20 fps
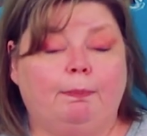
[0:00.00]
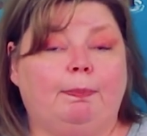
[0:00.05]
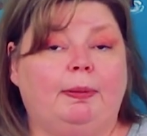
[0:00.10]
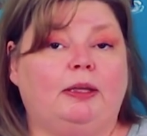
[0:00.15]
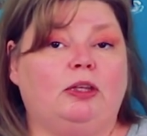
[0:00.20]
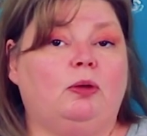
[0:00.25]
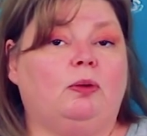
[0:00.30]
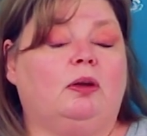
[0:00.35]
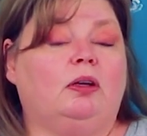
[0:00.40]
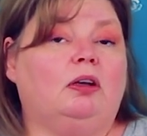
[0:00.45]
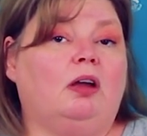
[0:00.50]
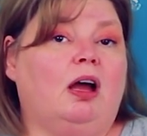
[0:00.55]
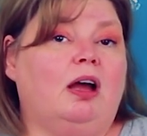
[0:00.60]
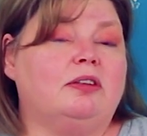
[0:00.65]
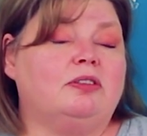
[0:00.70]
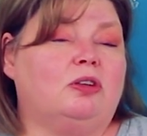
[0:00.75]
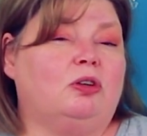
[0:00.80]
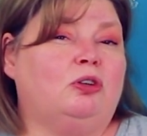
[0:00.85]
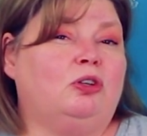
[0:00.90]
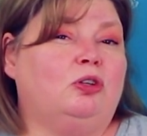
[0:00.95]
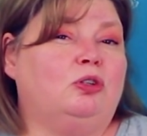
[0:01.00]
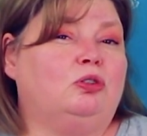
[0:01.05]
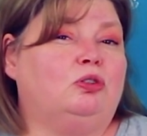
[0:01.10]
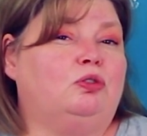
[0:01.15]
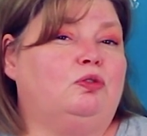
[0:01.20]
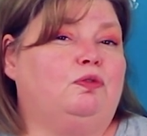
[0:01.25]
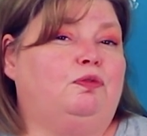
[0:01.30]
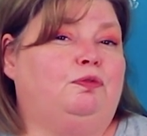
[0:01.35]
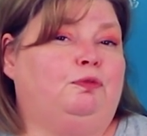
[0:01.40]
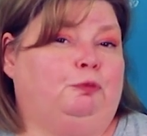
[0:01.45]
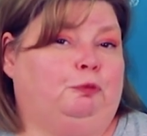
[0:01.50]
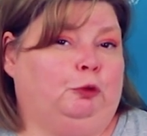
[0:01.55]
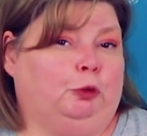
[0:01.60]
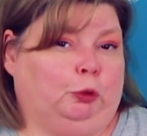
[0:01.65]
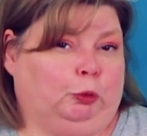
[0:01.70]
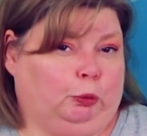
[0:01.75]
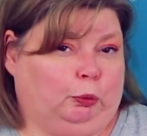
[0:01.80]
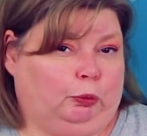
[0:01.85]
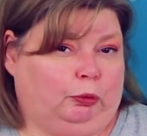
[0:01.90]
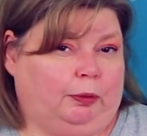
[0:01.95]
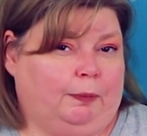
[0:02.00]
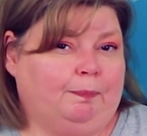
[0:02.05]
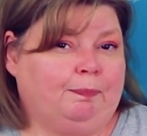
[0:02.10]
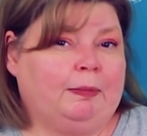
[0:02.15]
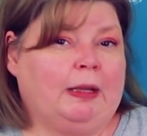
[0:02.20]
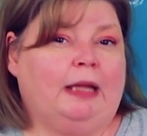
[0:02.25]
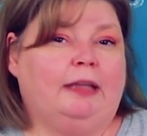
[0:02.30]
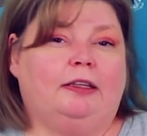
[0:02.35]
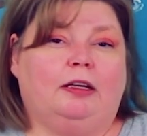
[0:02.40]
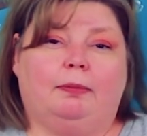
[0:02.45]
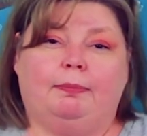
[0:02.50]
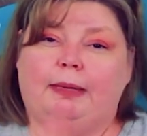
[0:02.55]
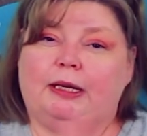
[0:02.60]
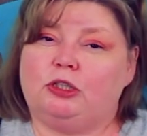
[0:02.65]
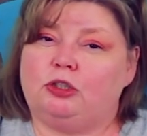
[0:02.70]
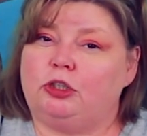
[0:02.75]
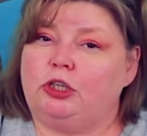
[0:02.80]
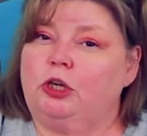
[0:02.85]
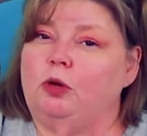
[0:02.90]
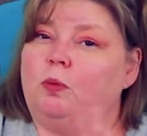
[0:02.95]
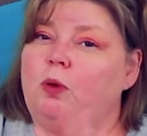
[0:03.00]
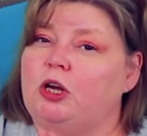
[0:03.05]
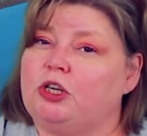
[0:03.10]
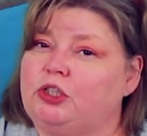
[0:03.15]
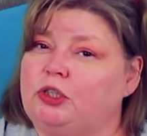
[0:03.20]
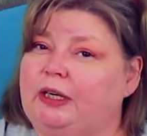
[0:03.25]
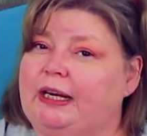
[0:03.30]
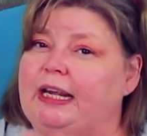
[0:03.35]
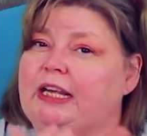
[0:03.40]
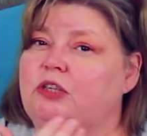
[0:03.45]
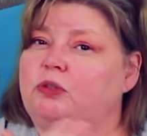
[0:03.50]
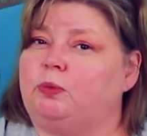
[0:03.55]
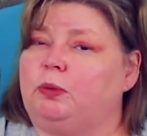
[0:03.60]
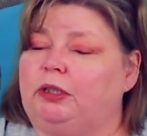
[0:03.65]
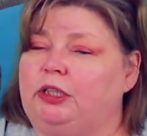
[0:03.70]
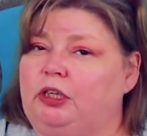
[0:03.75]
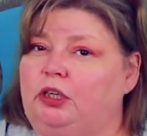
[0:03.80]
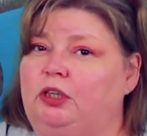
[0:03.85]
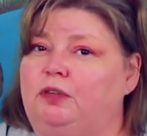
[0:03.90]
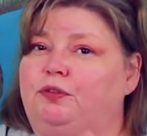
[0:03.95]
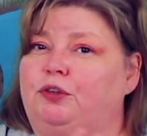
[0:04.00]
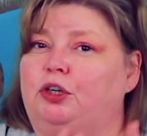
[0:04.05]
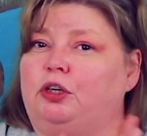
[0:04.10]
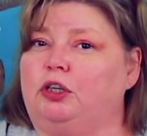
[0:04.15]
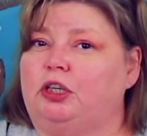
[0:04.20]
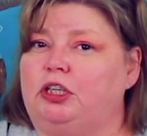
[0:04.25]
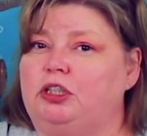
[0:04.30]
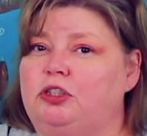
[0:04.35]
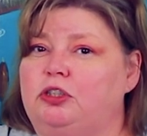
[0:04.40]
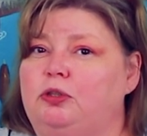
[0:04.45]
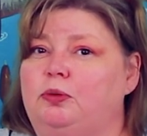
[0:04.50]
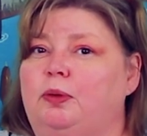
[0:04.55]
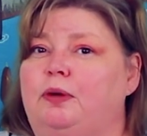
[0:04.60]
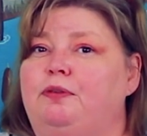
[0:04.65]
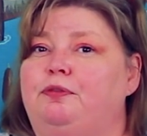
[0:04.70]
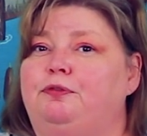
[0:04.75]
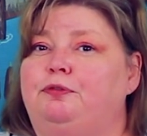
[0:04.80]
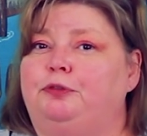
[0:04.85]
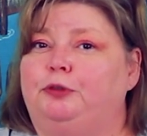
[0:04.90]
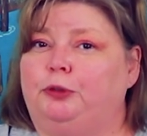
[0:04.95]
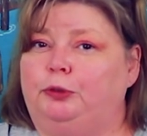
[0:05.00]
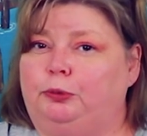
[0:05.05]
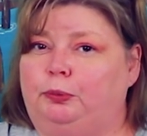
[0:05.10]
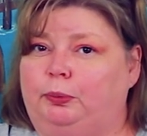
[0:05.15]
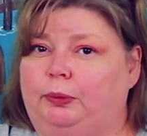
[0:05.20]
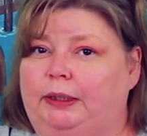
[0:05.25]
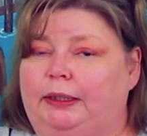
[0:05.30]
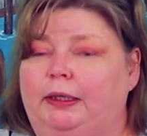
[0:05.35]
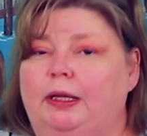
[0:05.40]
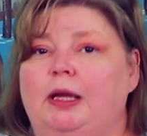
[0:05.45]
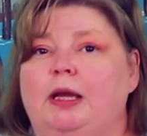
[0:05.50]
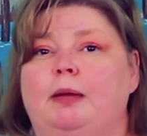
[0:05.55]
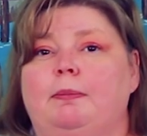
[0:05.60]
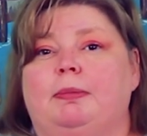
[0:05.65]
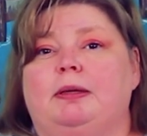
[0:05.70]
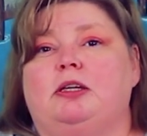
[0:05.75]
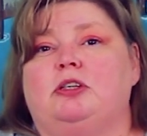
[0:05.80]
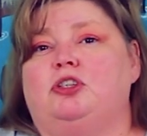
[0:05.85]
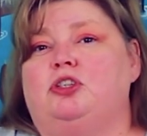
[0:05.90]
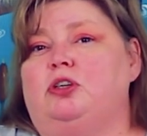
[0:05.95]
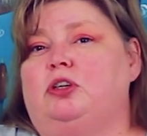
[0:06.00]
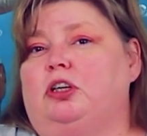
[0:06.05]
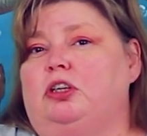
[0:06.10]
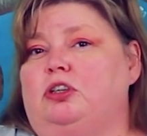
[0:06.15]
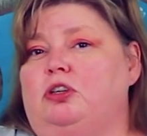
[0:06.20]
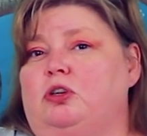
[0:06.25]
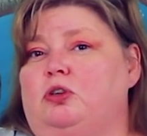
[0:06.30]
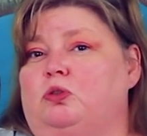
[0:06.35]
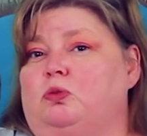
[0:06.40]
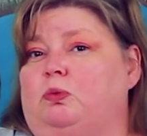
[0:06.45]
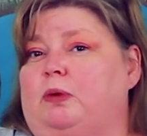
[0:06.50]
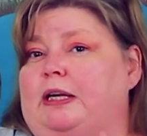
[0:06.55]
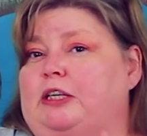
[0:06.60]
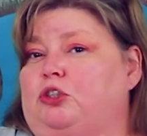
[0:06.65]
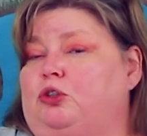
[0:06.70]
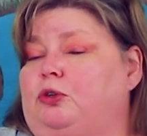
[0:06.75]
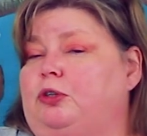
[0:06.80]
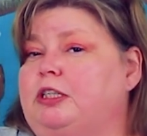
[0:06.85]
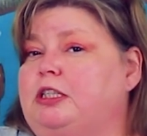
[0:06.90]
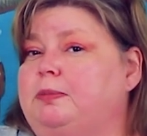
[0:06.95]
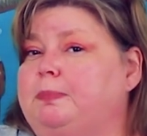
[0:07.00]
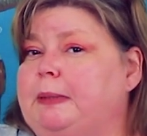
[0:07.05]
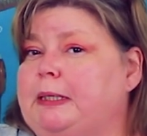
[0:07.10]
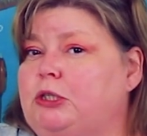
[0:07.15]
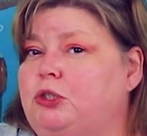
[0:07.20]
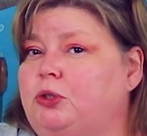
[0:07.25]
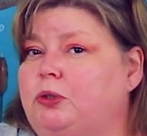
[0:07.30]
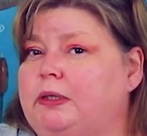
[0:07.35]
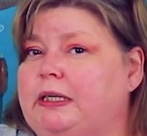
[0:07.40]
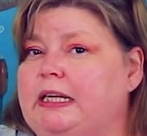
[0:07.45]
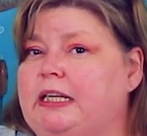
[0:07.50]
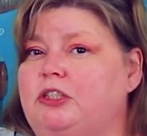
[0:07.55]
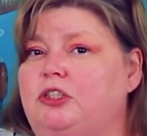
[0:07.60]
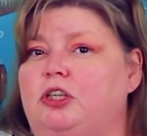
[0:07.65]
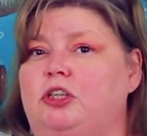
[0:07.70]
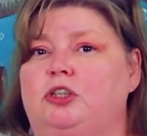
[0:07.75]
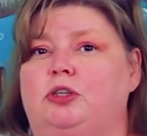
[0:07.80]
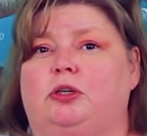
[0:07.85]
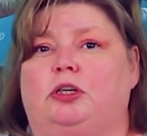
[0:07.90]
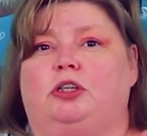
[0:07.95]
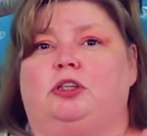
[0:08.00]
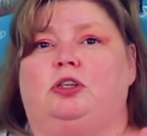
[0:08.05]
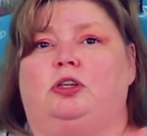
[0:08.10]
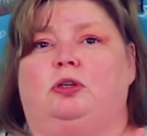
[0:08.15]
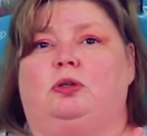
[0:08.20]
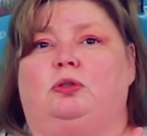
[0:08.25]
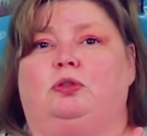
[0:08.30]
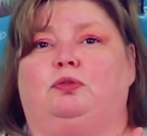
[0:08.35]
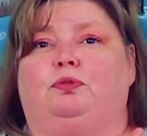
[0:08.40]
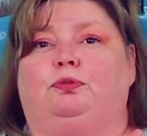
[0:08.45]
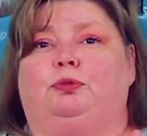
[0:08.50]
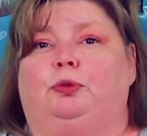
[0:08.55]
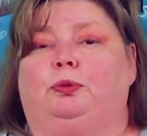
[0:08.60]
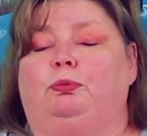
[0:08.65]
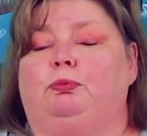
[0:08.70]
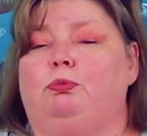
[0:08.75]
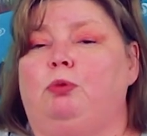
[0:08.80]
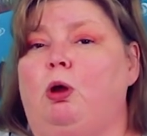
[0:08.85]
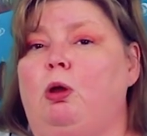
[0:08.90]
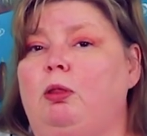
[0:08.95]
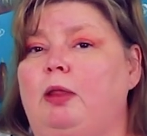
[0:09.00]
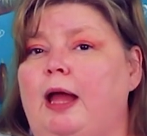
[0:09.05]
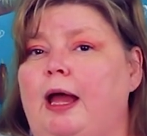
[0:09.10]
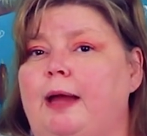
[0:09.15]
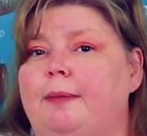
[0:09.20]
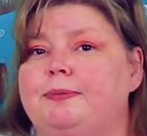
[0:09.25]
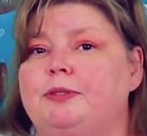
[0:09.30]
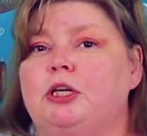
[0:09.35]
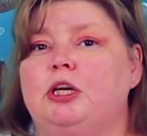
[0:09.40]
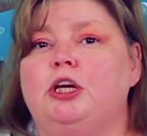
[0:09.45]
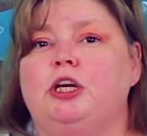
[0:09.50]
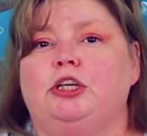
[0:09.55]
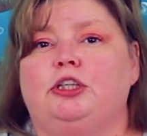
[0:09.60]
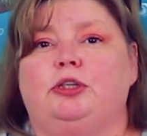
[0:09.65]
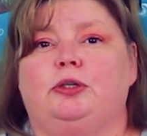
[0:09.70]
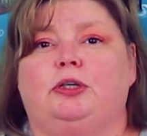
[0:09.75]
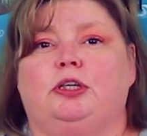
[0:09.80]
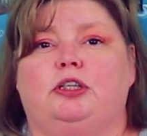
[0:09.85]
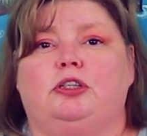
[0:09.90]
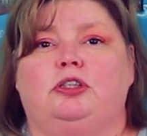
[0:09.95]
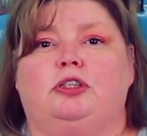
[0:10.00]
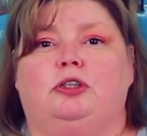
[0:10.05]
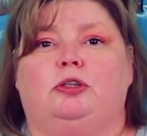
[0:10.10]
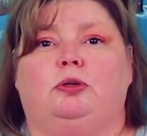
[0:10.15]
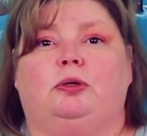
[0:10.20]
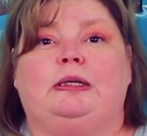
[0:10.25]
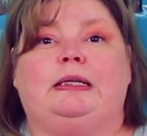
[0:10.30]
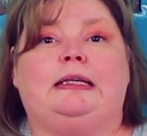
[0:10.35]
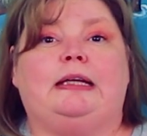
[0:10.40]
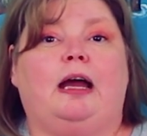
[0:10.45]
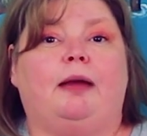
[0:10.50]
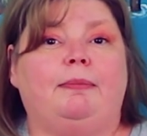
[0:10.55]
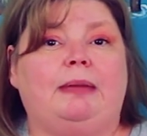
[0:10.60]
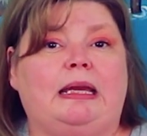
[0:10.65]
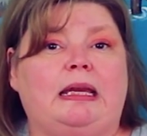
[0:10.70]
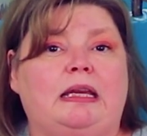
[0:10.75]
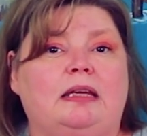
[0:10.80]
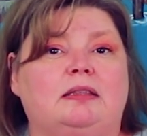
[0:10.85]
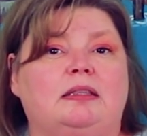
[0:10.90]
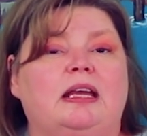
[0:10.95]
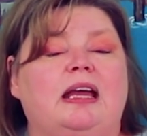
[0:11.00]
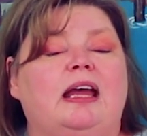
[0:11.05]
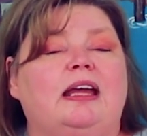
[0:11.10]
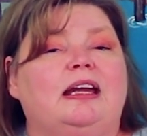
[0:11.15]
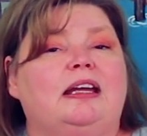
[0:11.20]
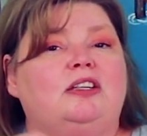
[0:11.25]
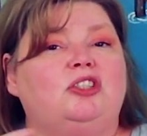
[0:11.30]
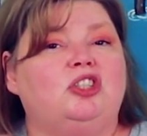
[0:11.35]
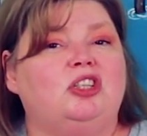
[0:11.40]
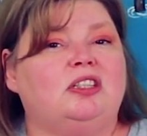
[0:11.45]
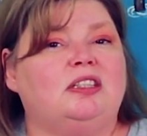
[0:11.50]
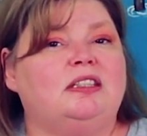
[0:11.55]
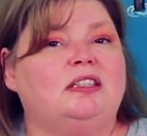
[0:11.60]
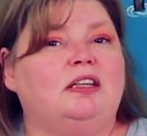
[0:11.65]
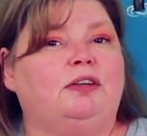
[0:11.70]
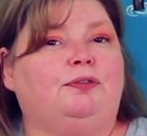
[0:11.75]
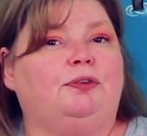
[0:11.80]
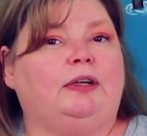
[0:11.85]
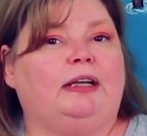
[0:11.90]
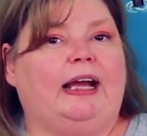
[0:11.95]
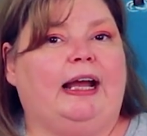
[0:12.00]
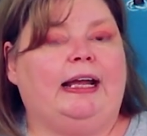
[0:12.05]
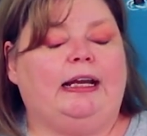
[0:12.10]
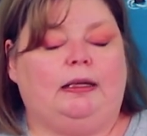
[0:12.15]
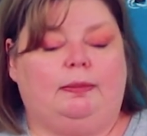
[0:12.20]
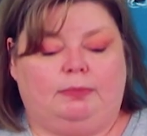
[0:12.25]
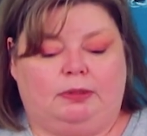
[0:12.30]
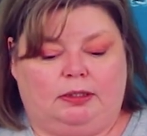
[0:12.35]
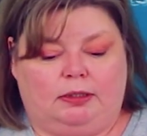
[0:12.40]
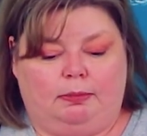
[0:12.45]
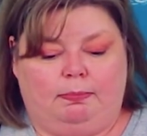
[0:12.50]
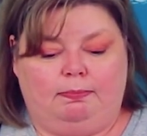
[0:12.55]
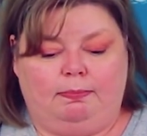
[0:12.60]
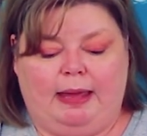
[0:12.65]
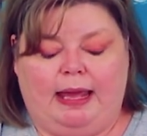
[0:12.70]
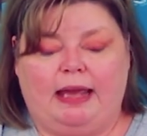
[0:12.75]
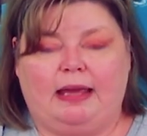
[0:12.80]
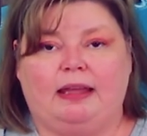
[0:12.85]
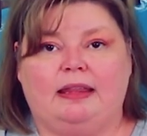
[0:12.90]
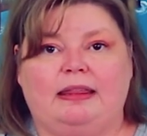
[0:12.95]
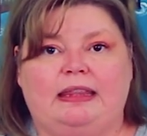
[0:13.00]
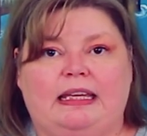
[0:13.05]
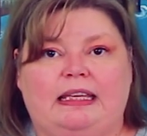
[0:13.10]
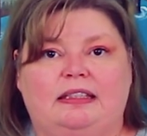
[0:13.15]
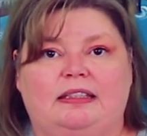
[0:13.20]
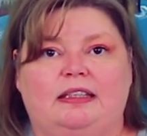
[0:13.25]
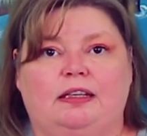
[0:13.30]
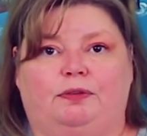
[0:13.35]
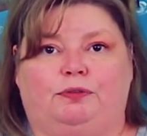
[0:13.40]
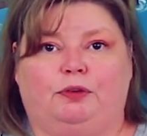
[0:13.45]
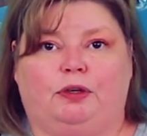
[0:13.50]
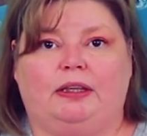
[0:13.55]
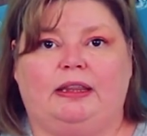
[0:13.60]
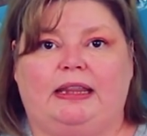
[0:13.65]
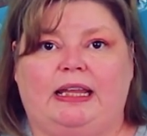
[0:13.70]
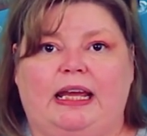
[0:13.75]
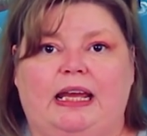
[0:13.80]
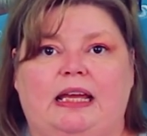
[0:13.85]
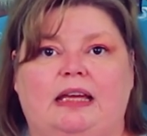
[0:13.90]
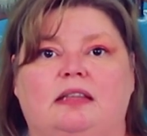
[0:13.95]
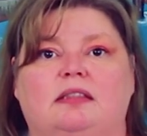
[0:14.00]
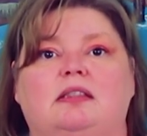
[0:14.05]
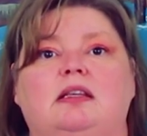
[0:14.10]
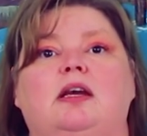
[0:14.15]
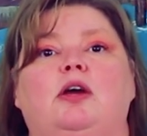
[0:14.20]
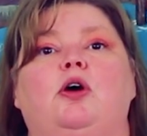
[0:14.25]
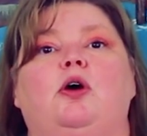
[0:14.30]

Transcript: But you can also use food. Now make sure you wash your hands really good if you're going to do a food one, because you can use Rice Krispie treats, you can use fruit roll-ups, you can do gummies, and just different items to make these different things